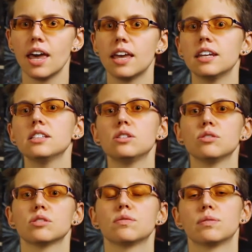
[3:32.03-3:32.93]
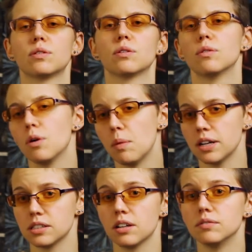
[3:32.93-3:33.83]
and it's used for
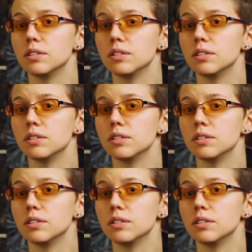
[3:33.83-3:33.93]
robots of